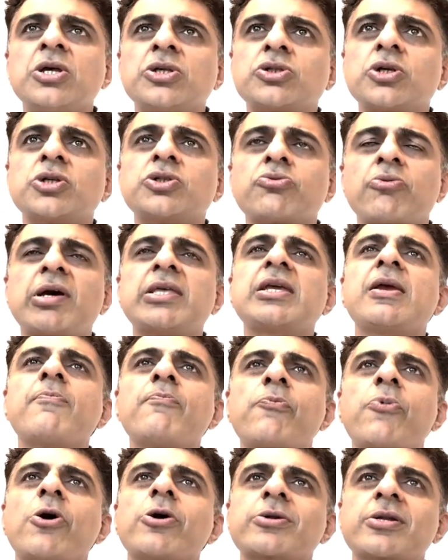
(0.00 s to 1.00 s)
So it's very
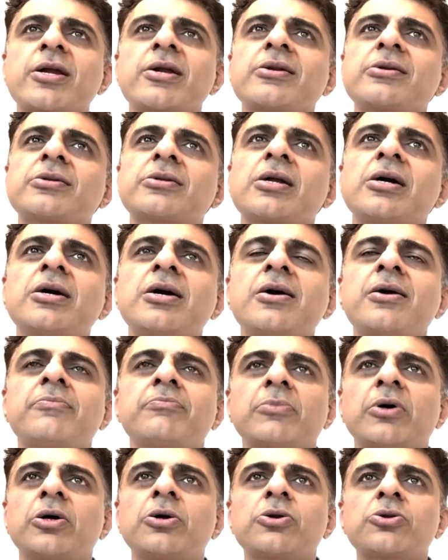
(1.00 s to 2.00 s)
important
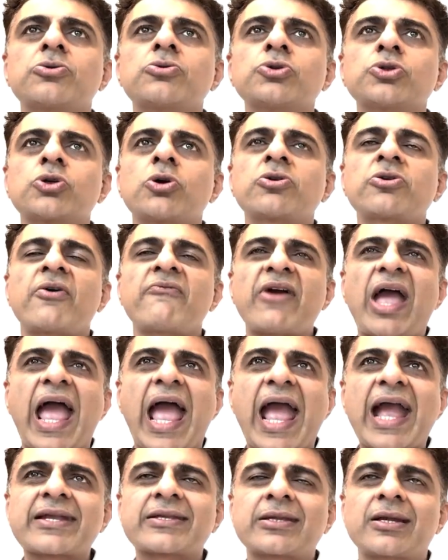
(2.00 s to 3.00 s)
to sort of
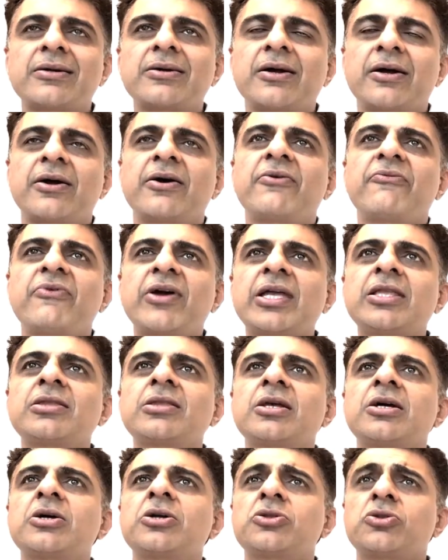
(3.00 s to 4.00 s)
act
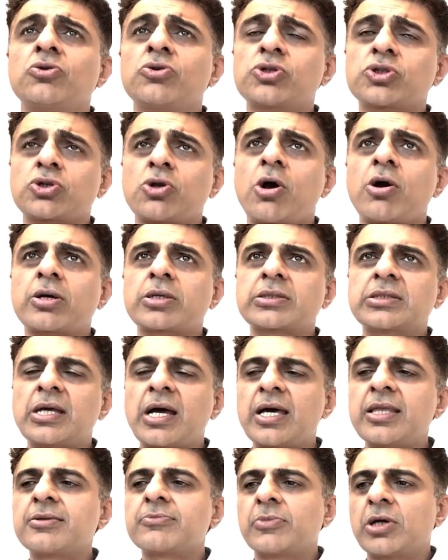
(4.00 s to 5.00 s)
when those stocks
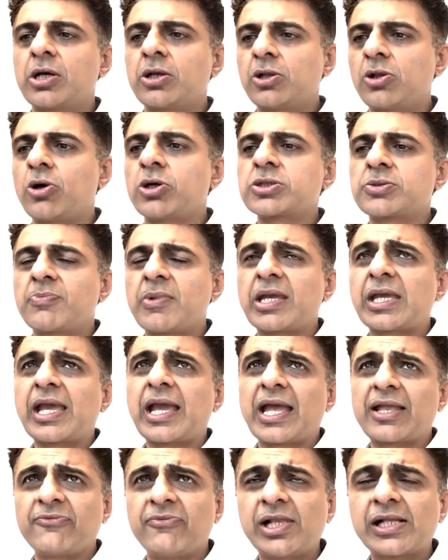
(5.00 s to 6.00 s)
are loss
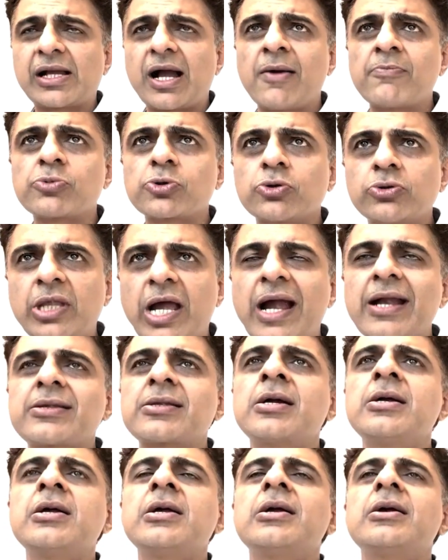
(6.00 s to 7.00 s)
making, and we'll come to
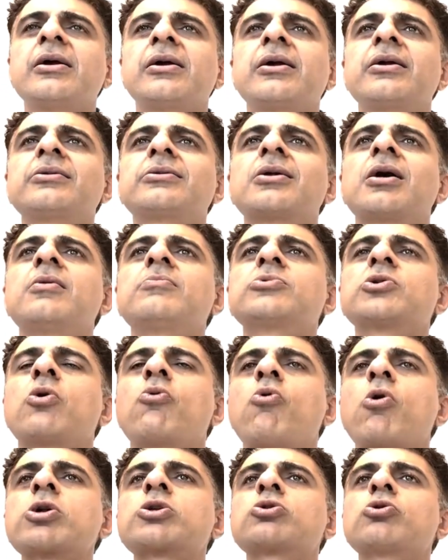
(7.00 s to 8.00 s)
that in terms of
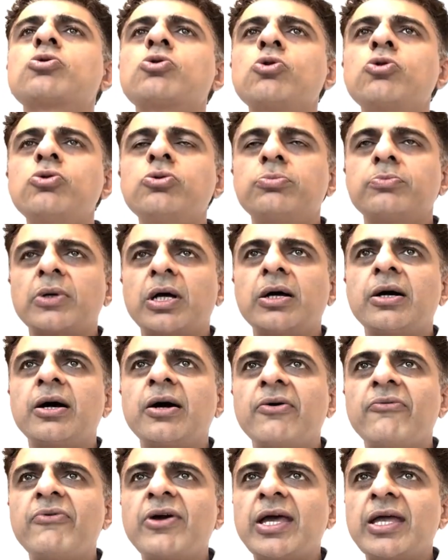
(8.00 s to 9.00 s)
what to do
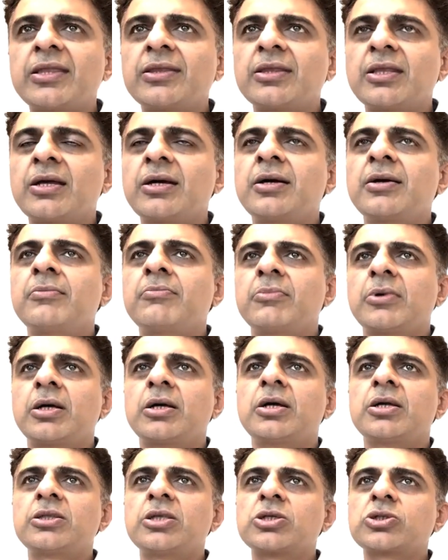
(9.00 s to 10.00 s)
when
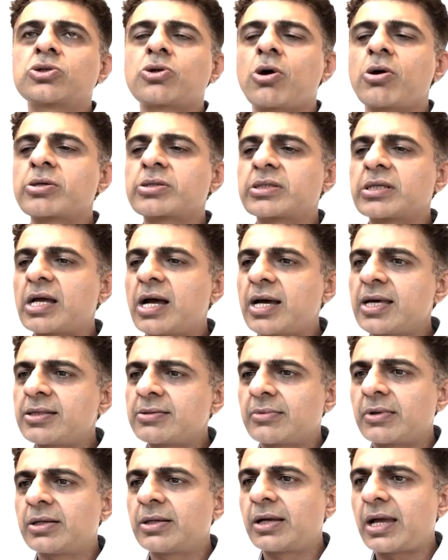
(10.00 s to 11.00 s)
the stocks
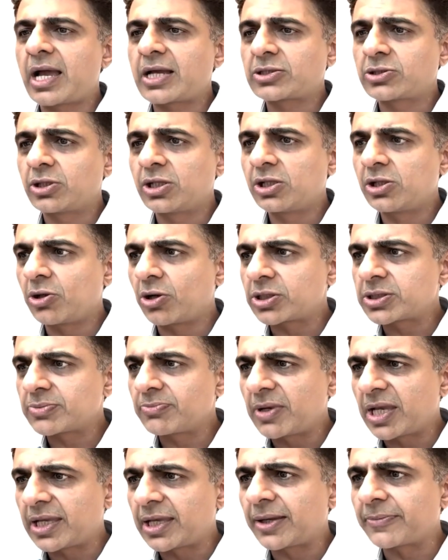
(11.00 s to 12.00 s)
are actually loss
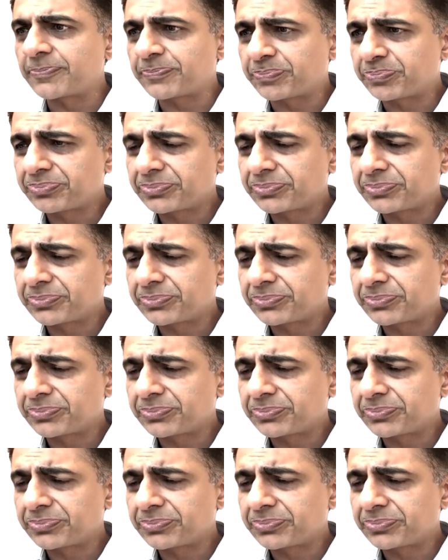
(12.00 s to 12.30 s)
making.